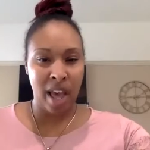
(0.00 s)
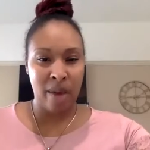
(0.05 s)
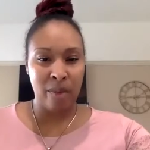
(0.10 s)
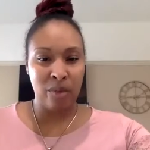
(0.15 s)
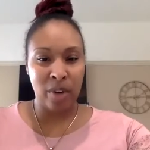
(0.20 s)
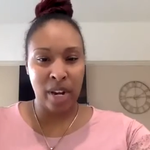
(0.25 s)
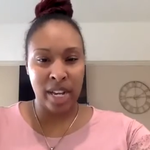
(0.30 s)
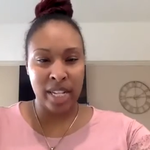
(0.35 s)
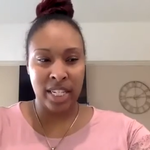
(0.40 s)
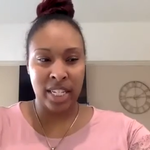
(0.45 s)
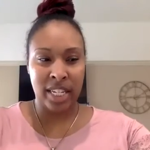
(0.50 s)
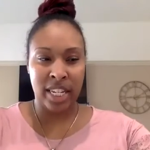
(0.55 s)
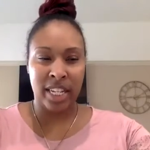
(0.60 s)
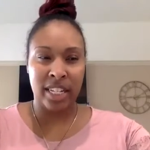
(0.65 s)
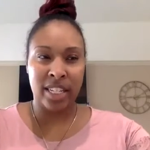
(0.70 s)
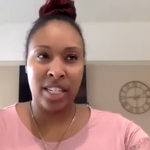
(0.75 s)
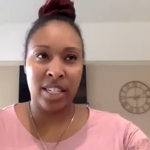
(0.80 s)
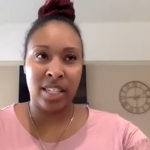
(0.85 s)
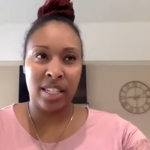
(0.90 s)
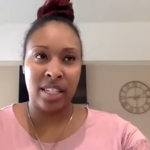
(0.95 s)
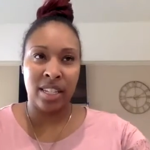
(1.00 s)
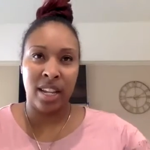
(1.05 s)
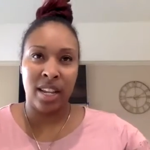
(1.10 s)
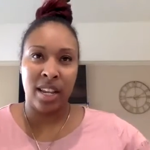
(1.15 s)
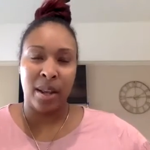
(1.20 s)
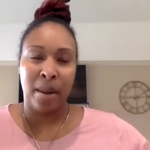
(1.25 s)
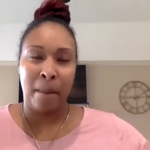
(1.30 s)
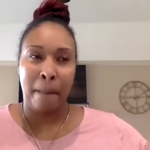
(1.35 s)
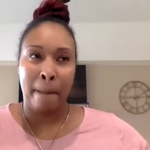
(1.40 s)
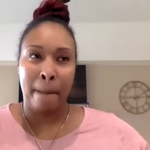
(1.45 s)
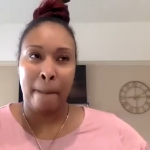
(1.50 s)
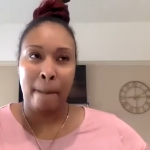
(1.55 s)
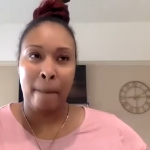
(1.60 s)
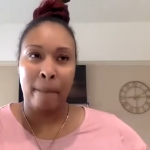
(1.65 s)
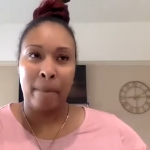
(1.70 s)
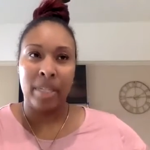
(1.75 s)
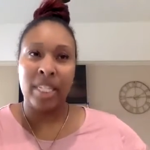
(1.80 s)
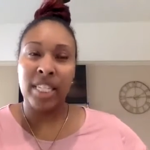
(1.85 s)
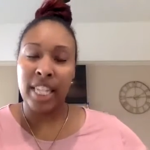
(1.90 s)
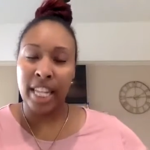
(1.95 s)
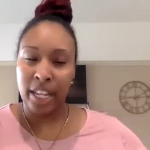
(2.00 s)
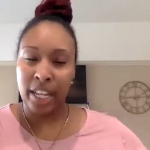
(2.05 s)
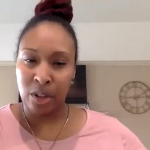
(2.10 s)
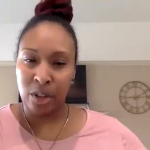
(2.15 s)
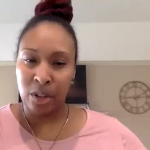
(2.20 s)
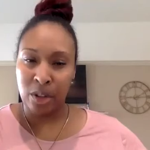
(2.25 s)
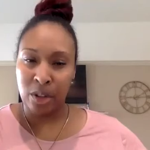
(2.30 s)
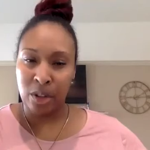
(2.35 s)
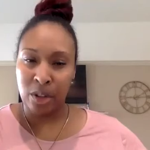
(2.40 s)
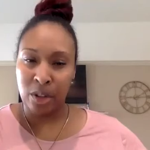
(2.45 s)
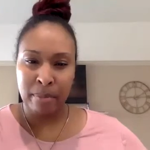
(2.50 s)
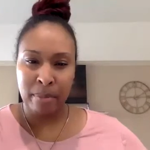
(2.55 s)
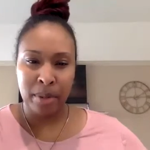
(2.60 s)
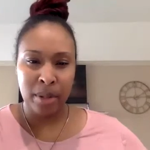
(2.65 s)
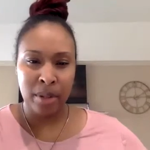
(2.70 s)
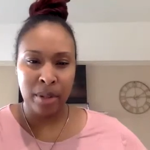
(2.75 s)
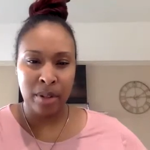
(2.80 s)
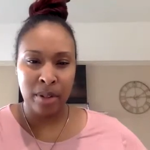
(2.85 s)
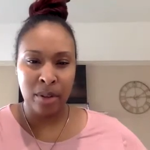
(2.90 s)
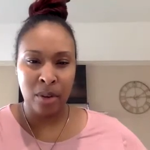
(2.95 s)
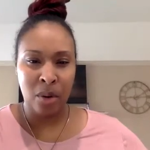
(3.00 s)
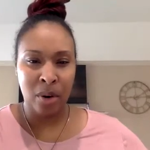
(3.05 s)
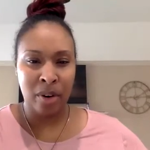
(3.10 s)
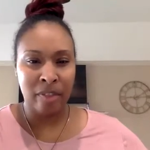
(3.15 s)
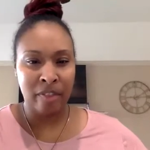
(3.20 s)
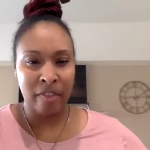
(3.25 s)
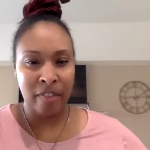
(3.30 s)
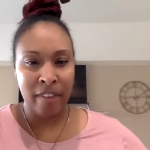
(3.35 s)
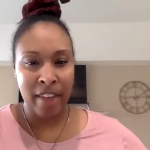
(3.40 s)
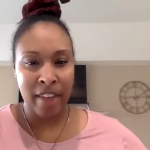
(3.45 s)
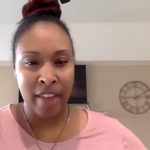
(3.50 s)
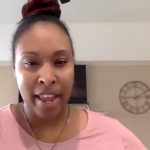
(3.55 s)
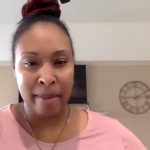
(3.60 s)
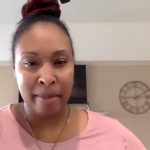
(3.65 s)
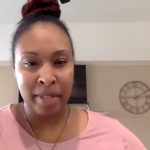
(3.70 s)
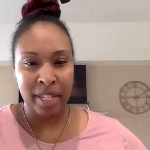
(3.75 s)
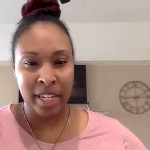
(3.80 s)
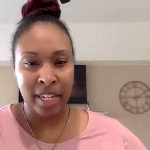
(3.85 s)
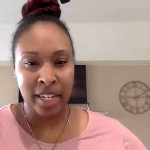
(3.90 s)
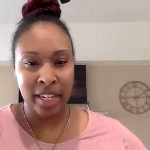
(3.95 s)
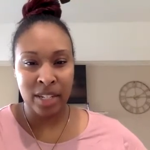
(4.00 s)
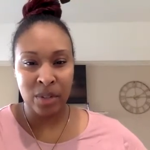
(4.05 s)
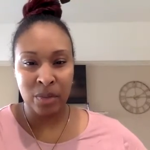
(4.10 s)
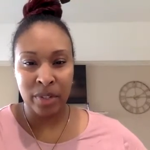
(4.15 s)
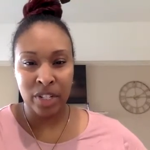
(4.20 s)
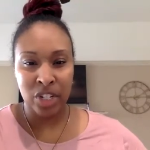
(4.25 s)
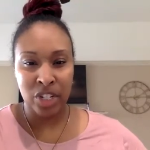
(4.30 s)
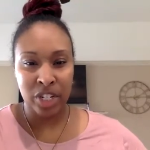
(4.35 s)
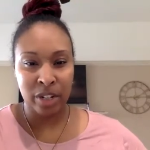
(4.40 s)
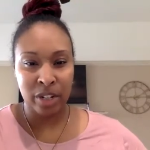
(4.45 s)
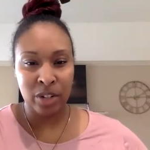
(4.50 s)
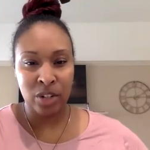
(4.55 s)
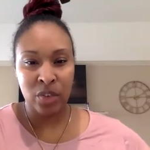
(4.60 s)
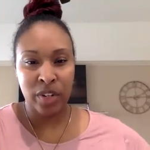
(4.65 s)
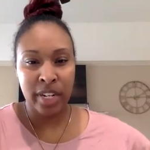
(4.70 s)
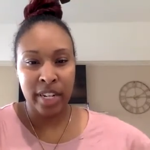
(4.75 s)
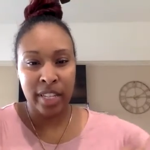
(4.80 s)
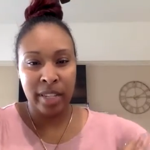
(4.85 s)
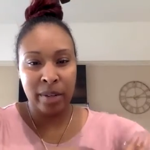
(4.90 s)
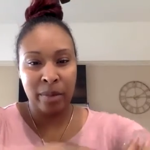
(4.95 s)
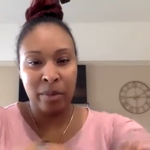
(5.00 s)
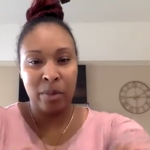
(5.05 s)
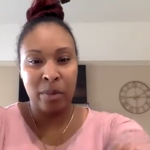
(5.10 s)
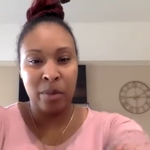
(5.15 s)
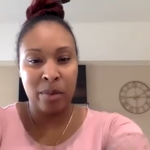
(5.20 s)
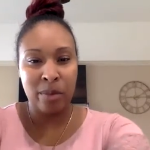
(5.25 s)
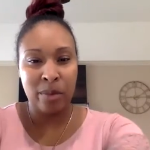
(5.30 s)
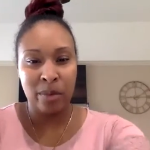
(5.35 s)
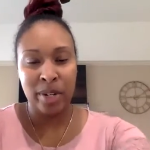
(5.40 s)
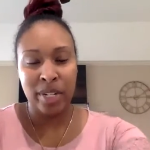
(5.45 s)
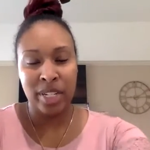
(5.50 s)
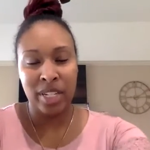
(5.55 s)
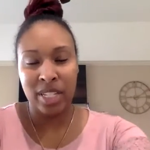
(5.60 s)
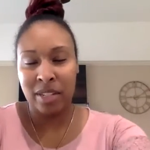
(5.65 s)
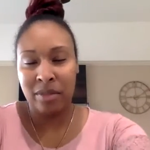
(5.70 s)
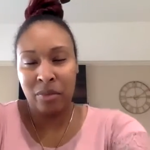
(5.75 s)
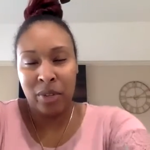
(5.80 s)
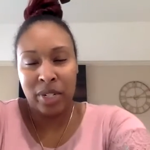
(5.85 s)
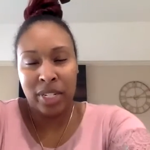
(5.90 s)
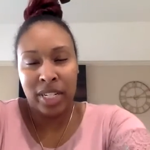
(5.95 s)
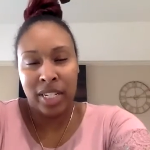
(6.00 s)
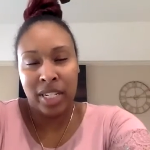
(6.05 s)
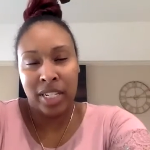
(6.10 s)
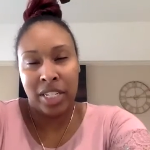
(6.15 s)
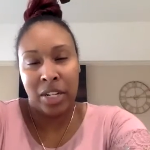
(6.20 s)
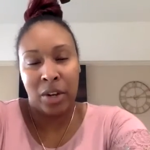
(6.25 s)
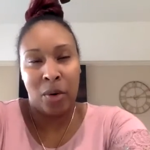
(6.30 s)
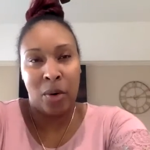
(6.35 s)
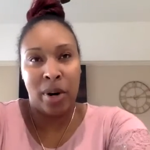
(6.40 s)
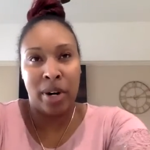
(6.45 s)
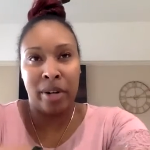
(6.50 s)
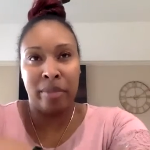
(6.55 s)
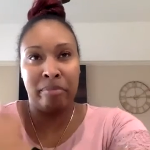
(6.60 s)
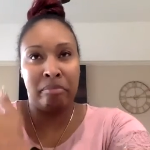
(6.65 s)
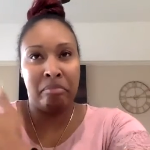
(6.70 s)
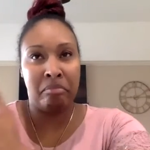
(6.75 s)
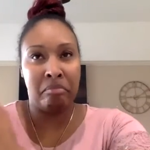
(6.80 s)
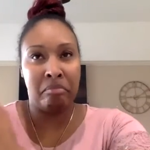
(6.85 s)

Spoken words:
residents single people or families with children? What does your